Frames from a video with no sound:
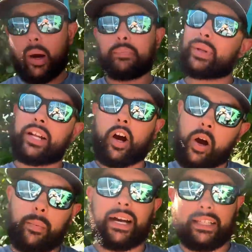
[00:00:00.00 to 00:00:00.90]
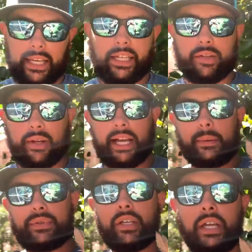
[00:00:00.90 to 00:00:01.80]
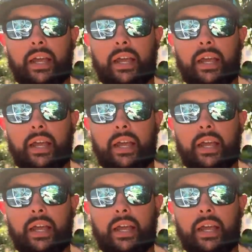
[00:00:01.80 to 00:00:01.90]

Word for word: update on my land crabs.